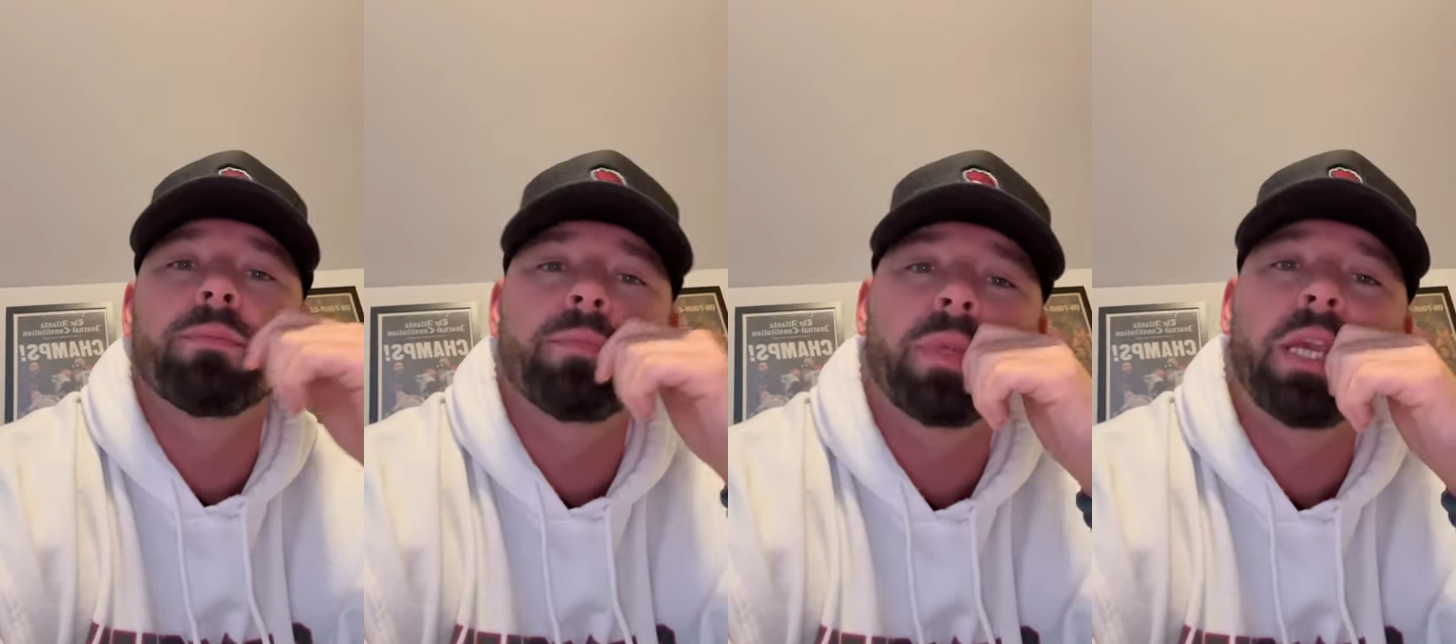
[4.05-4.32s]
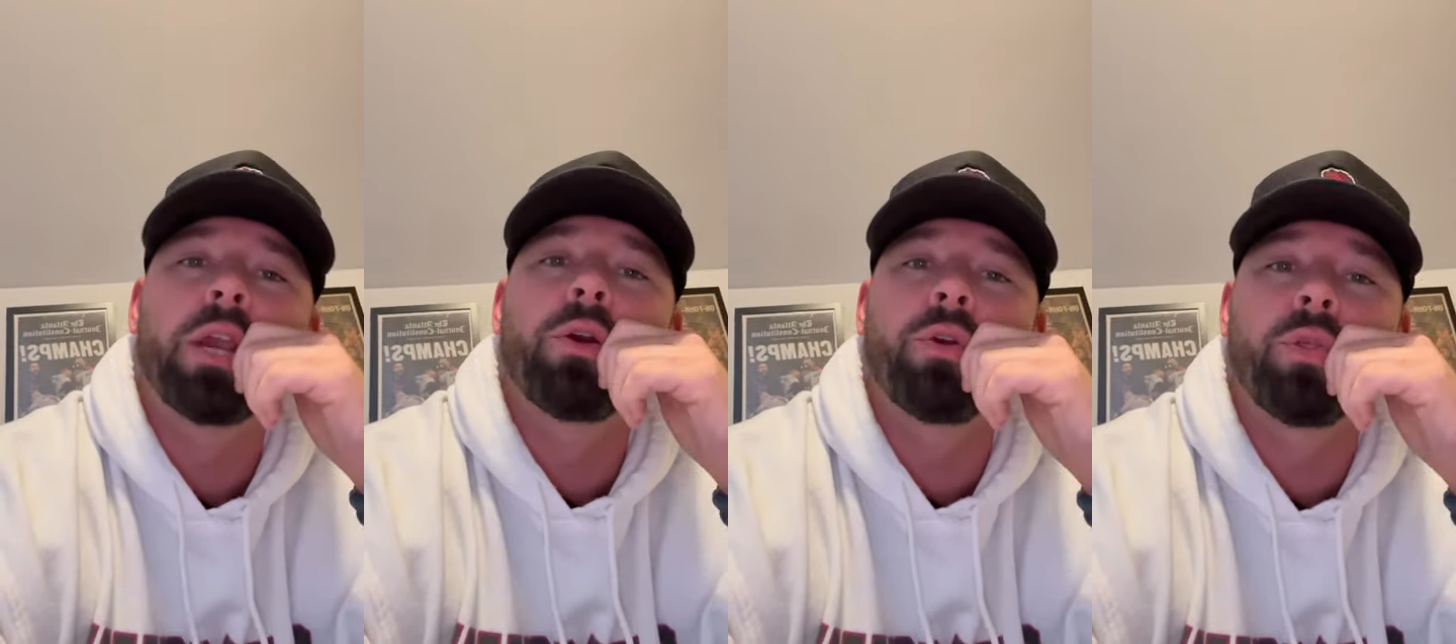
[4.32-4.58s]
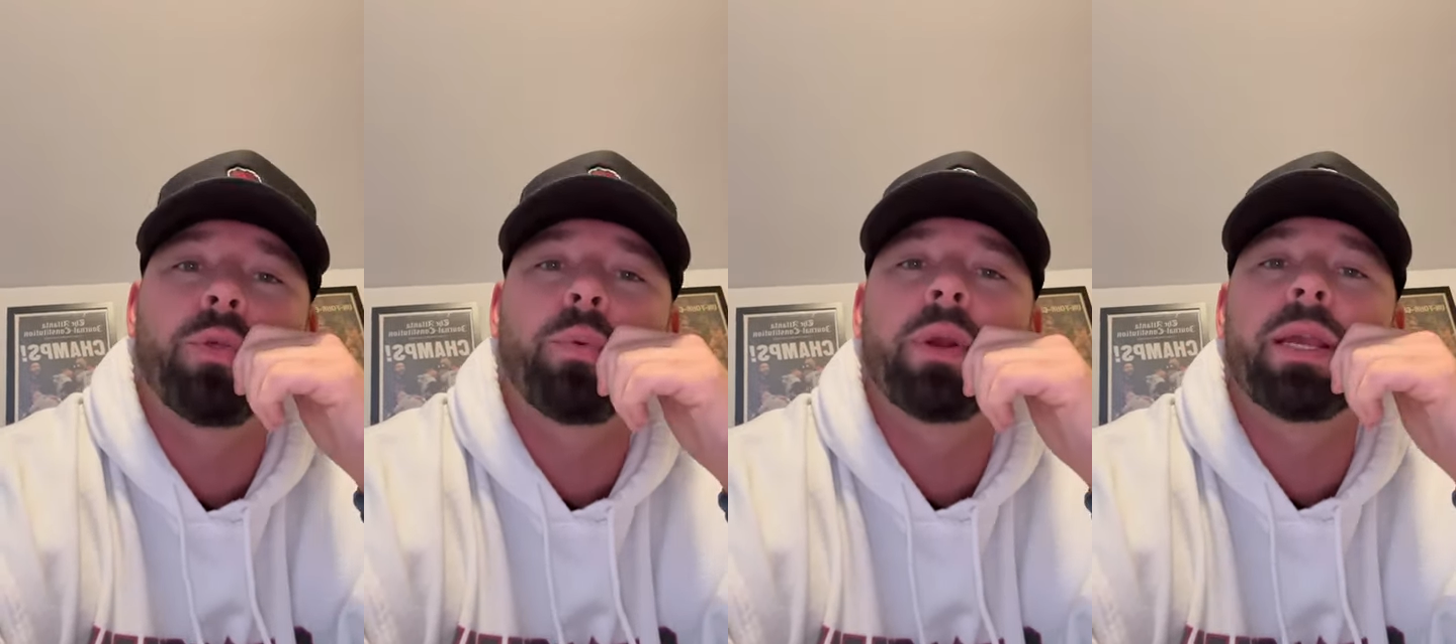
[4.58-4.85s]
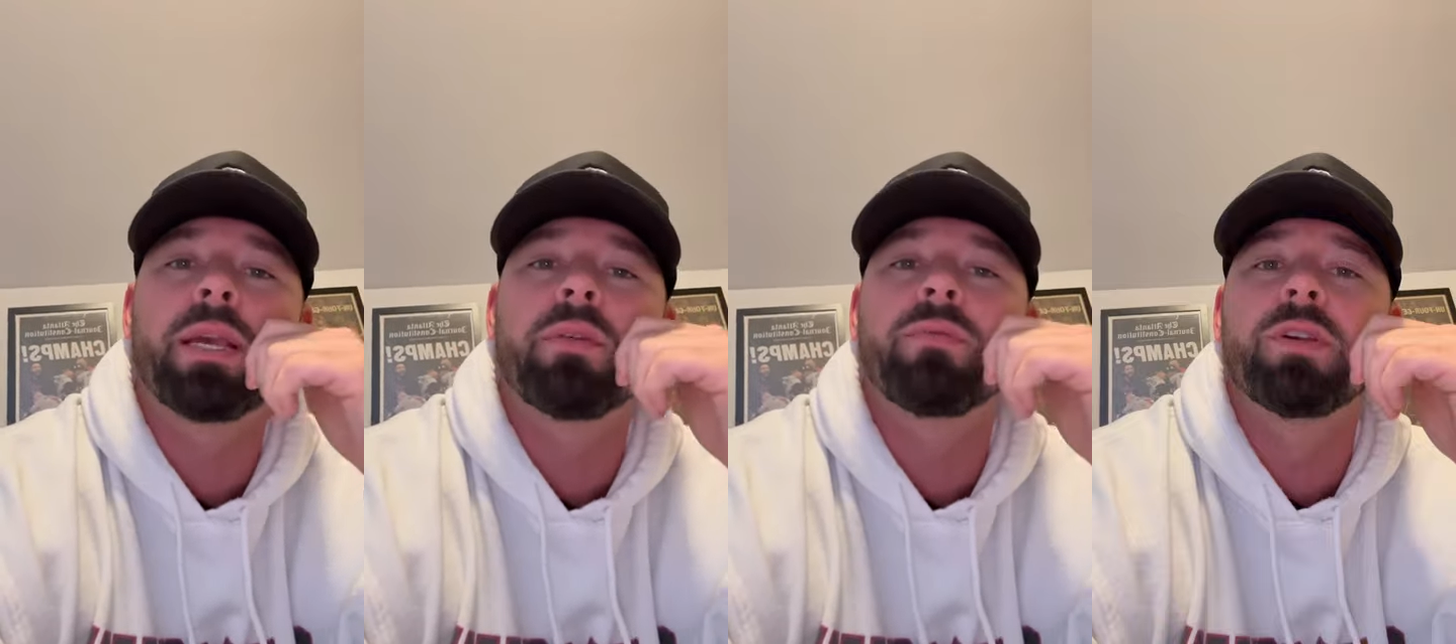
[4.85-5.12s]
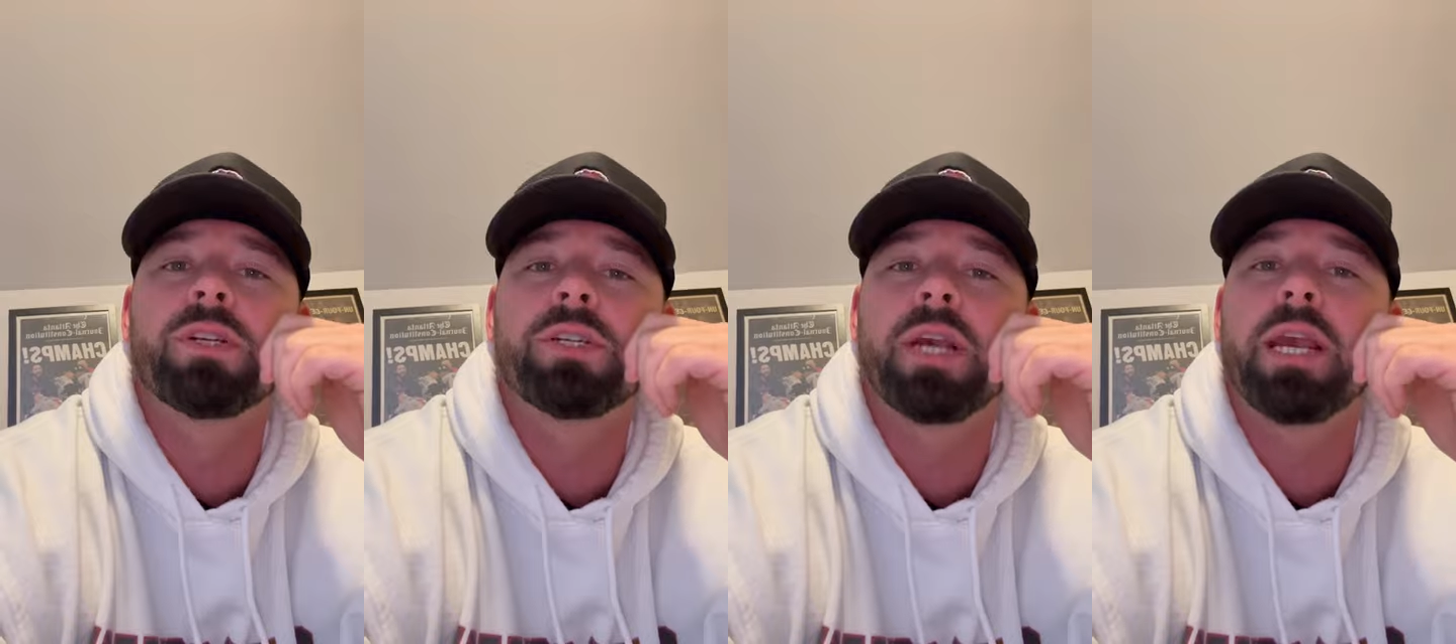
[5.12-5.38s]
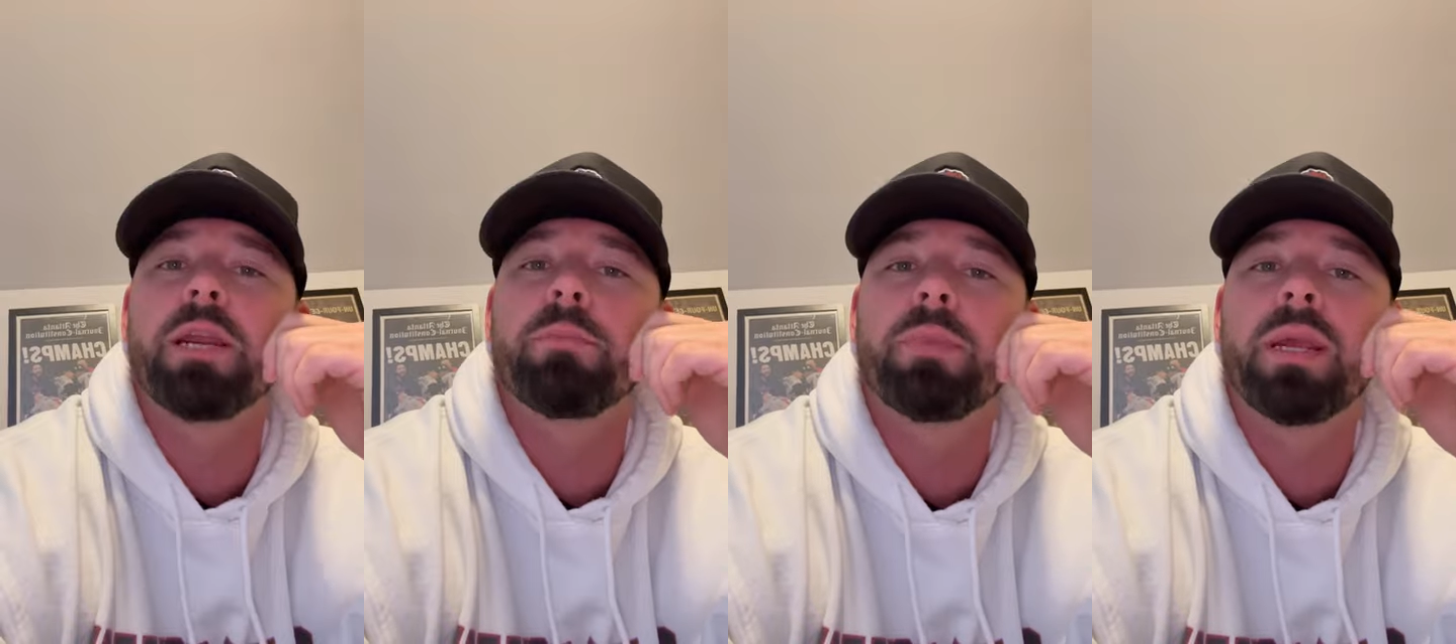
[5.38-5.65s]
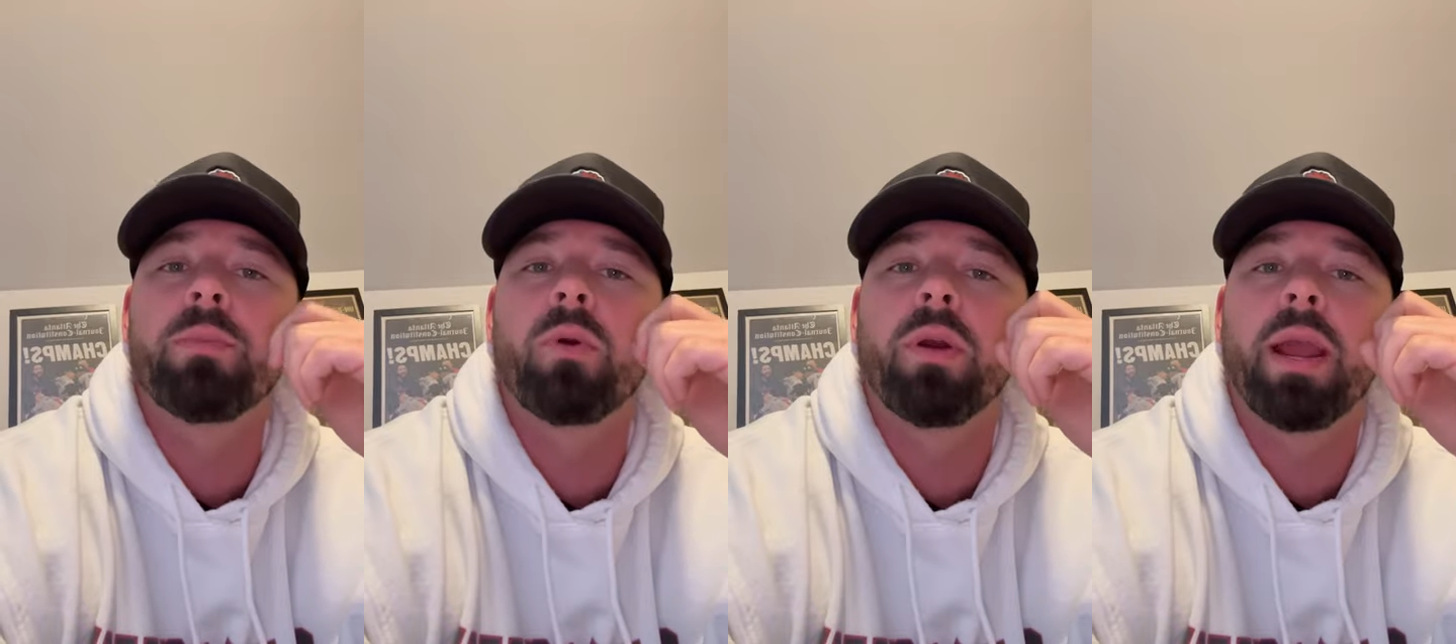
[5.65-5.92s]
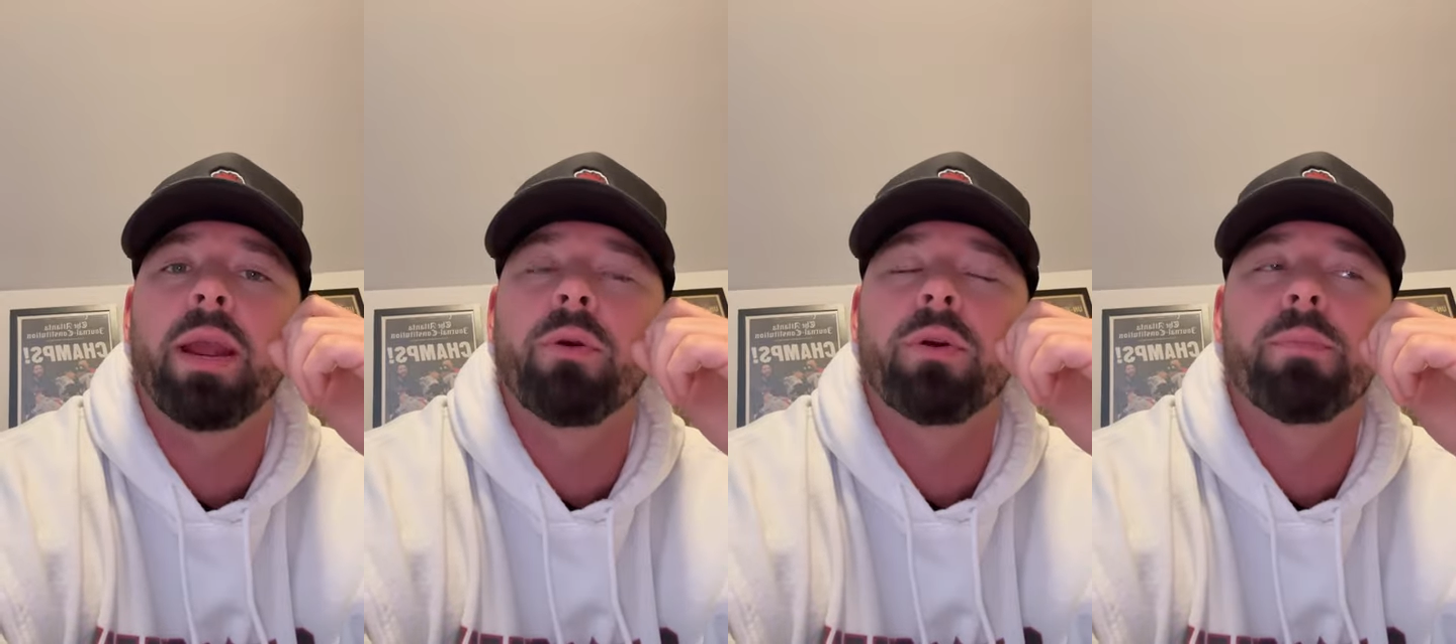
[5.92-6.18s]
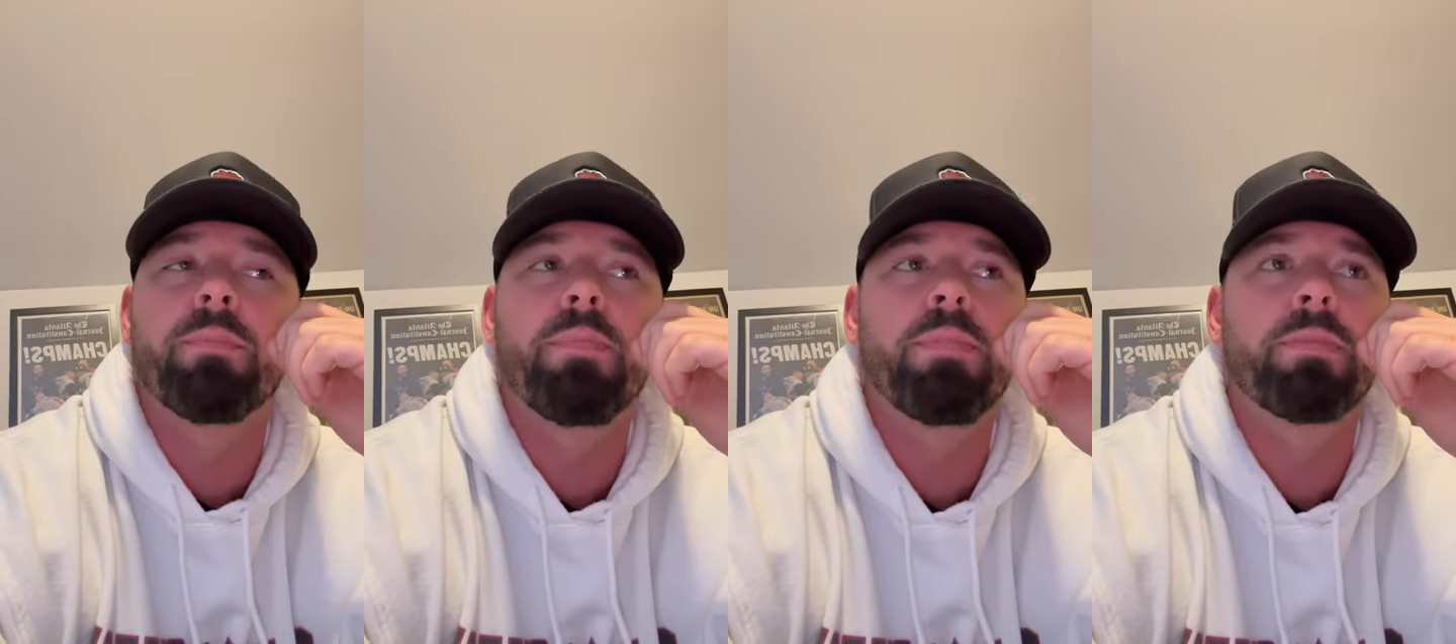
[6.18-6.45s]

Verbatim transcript: year three of the Shane Beamer era.